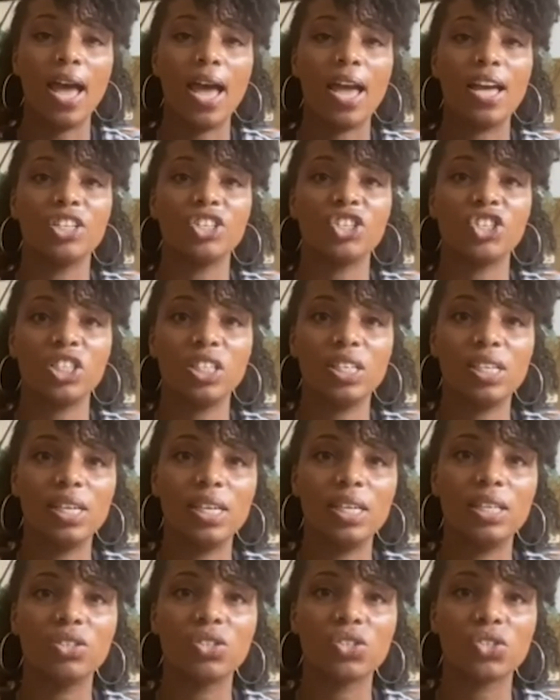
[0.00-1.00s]
she
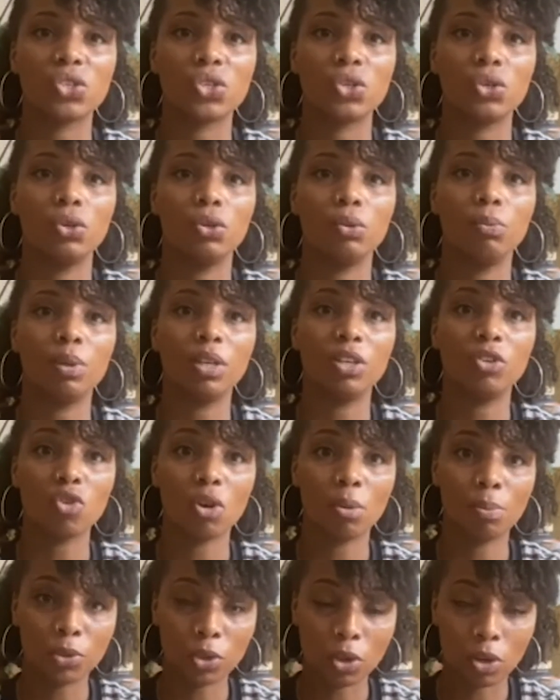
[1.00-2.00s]
needs to be
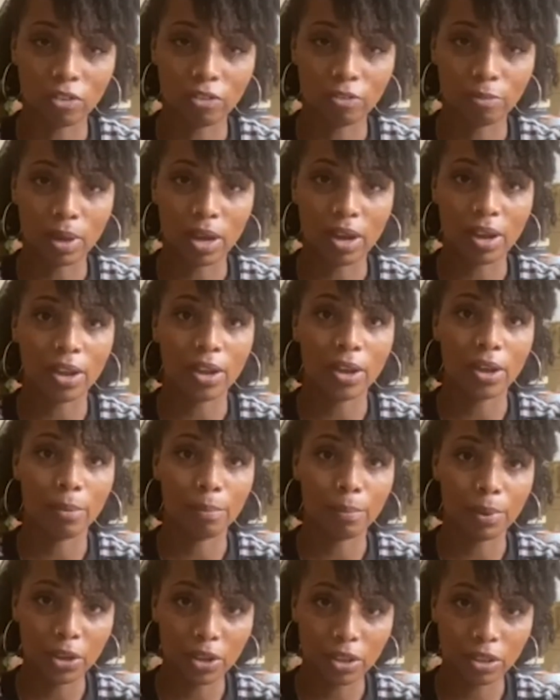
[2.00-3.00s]
dropped off by her
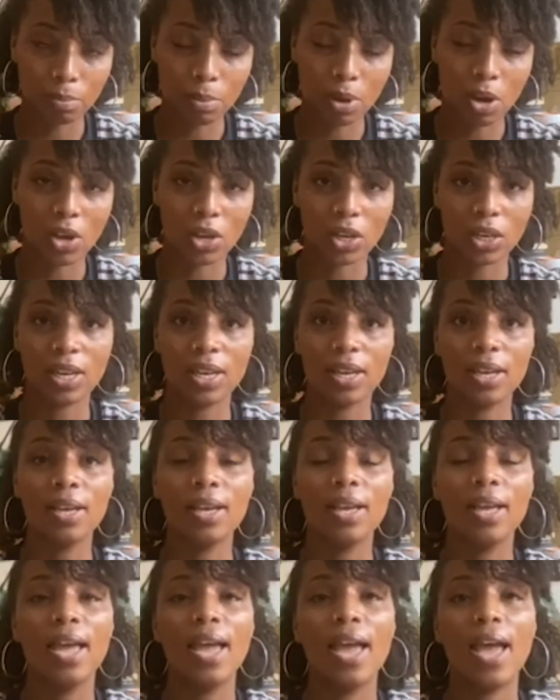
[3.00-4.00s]
birth partner,
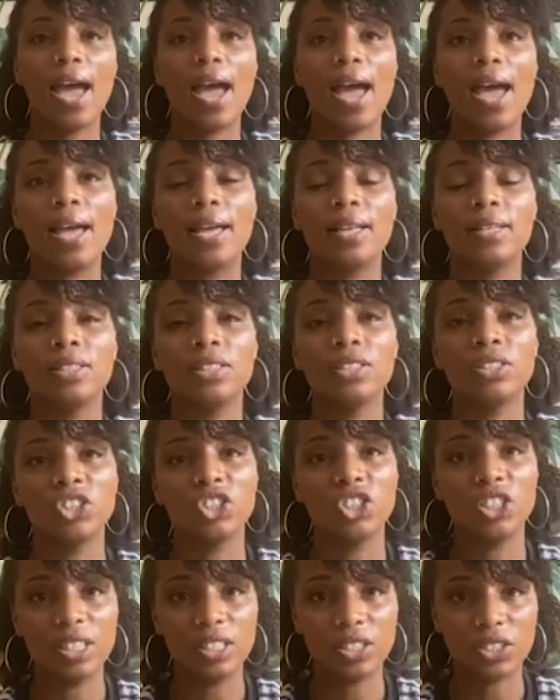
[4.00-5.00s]
and
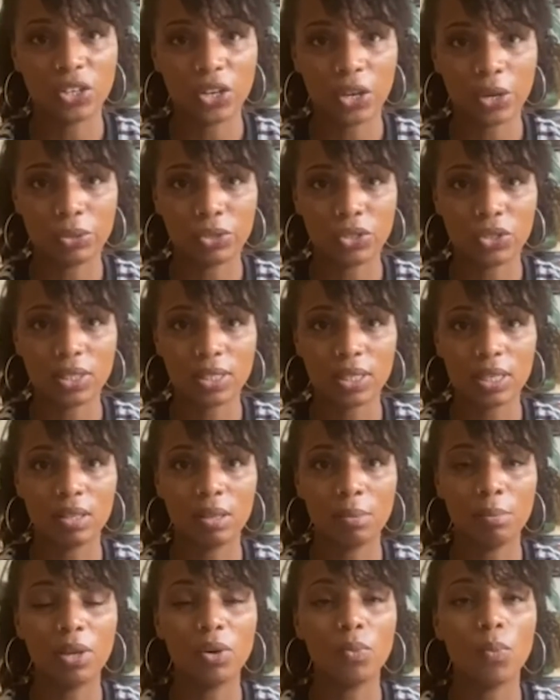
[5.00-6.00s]
she needs to go to see the
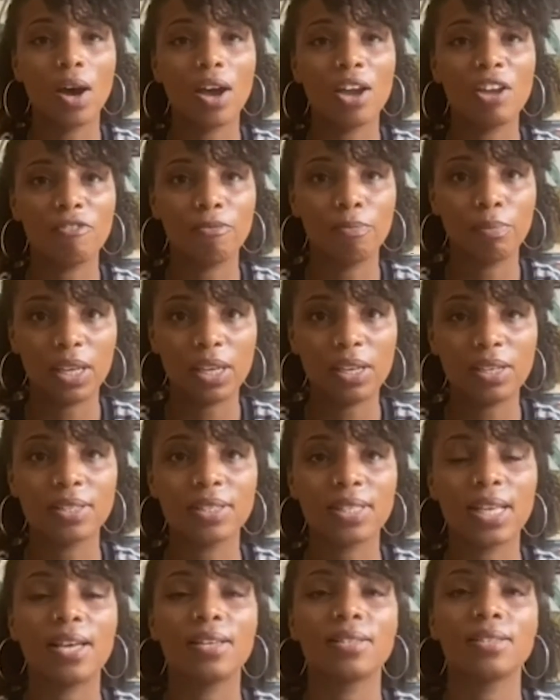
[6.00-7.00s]
midwife, be
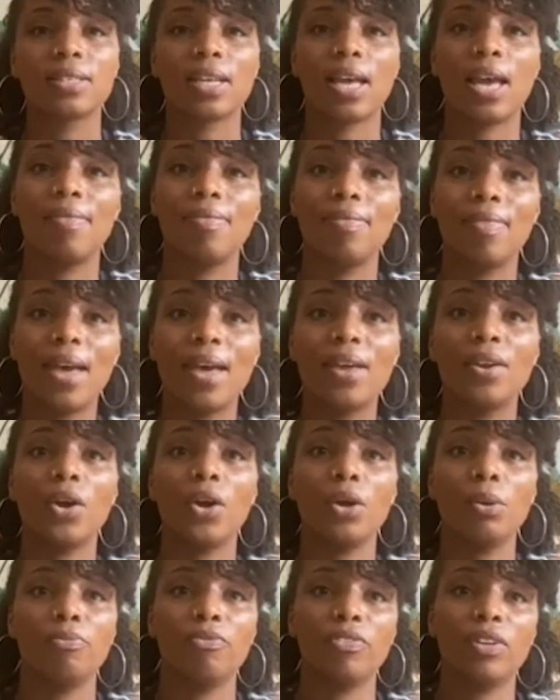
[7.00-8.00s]
assessed, and then
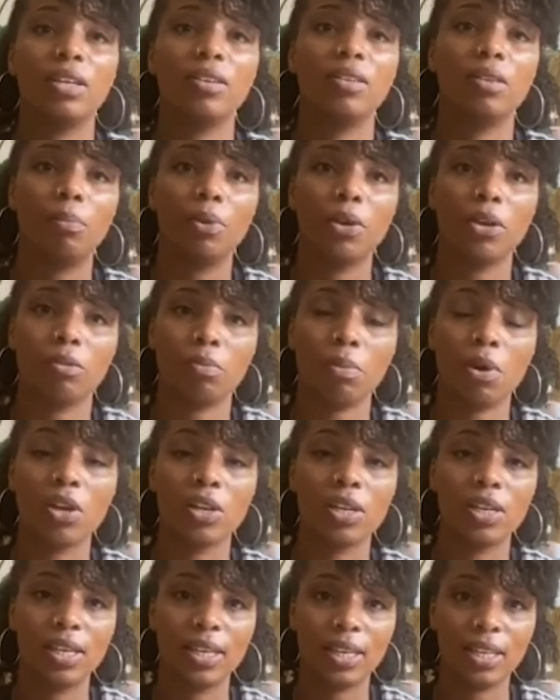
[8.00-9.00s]
hopefully the birth
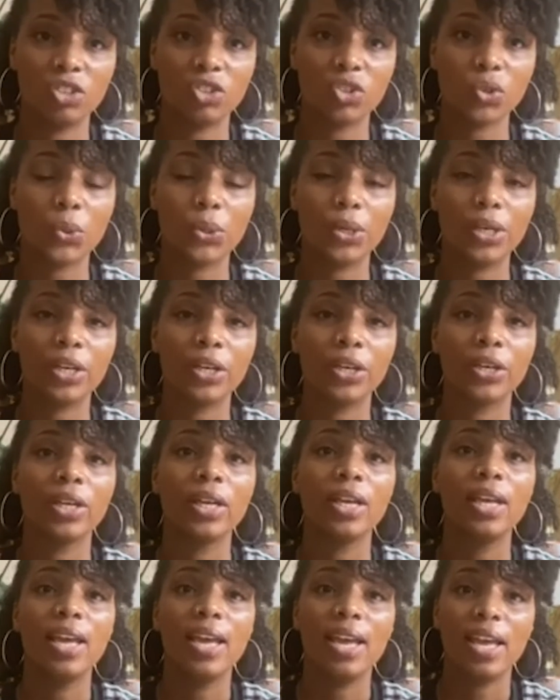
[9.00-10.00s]
partner can join her
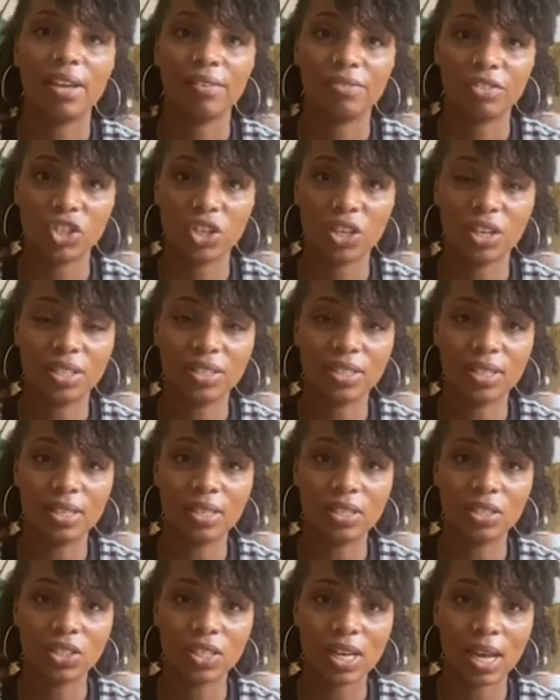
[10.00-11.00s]
if she is in
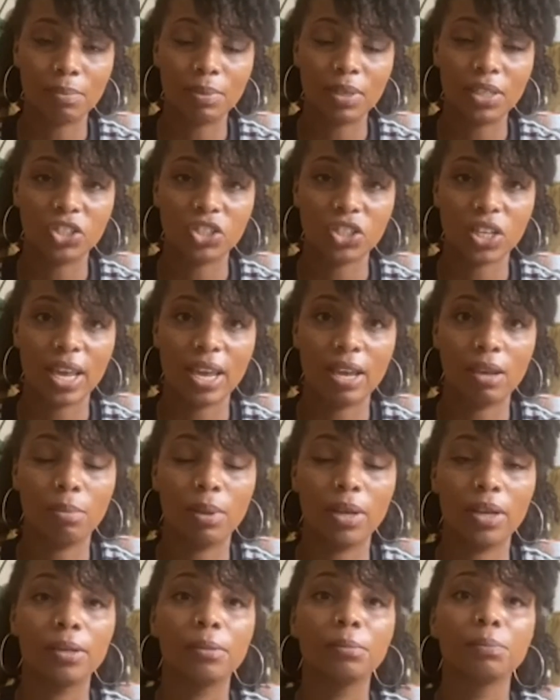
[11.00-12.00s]
established
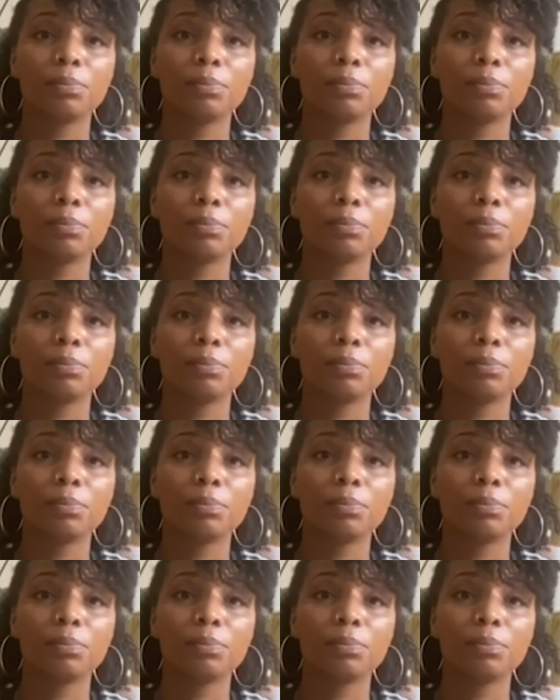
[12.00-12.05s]
labor.